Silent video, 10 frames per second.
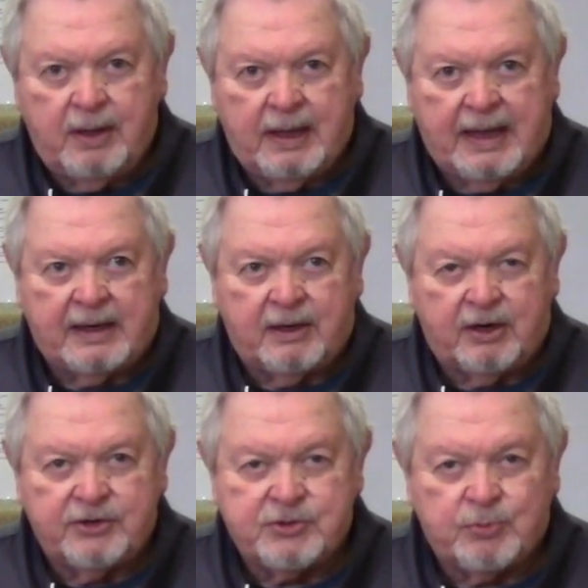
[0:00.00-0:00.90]
and a
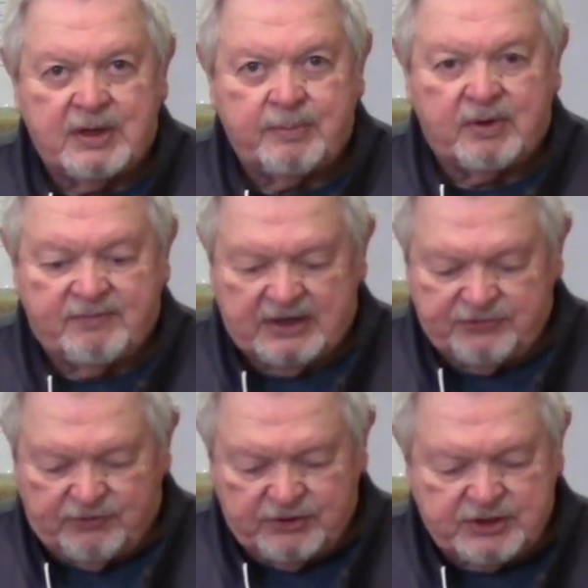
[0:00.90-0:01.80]
large rim or vice
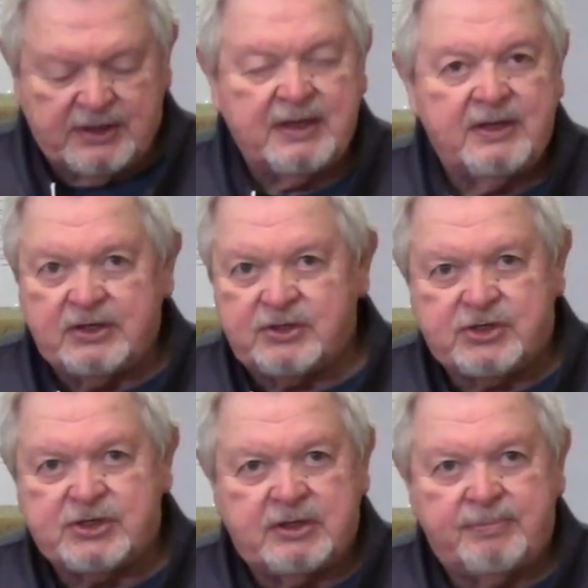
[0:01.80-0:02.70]
versa, this is
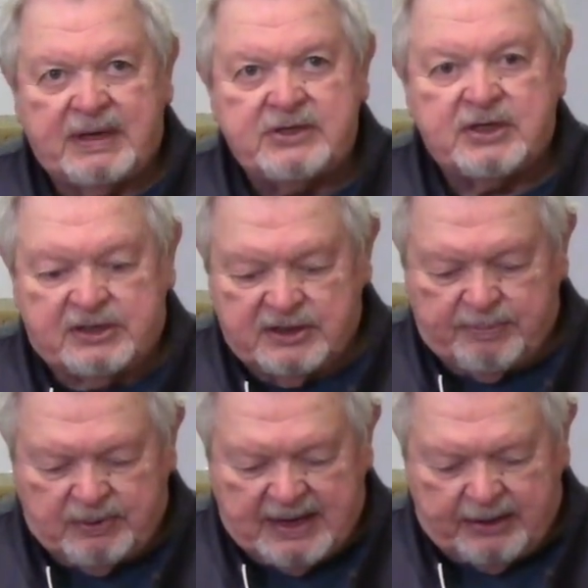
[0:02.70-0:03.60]
still basically a
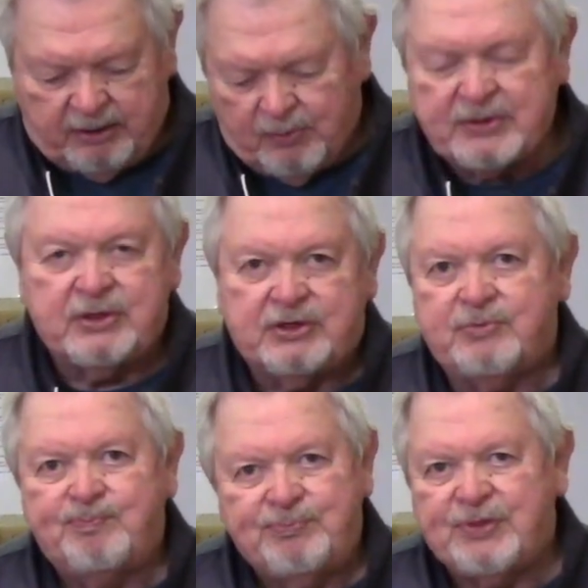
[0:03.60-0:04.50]
platter. One could
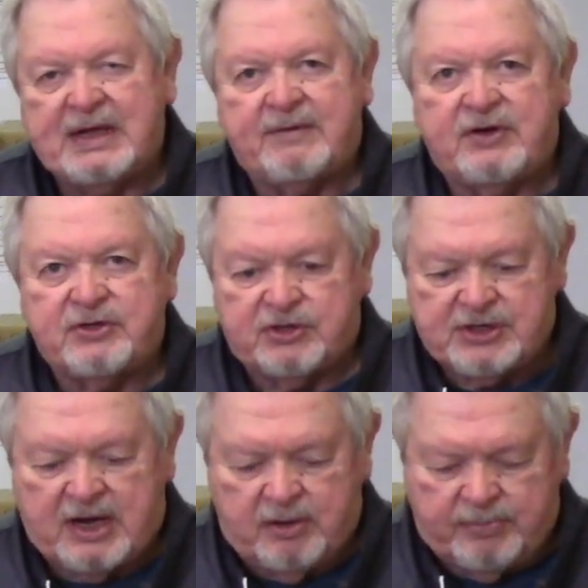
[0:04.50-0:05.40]
think of it as a
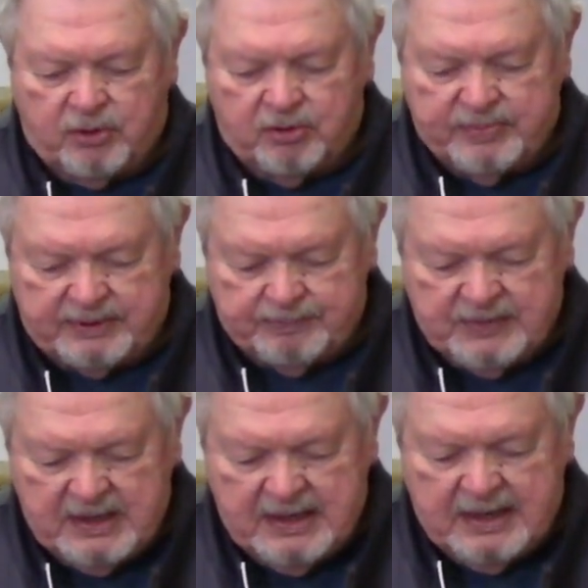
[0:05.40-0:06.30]
shallow bowl, but
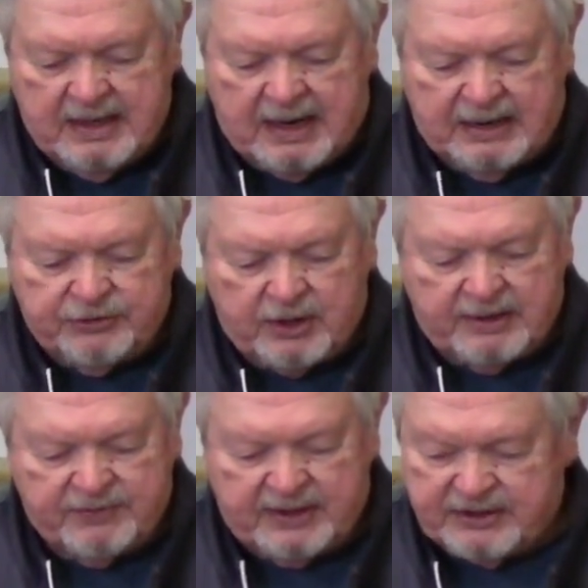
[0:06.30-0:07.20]
I thought
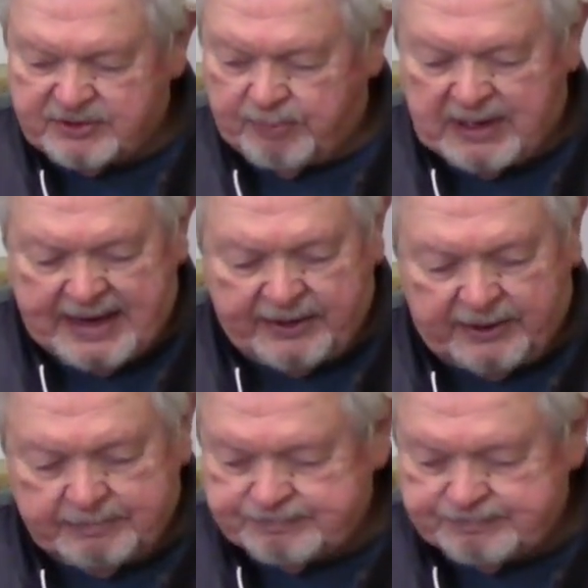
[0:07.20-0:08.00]
of it as a platter.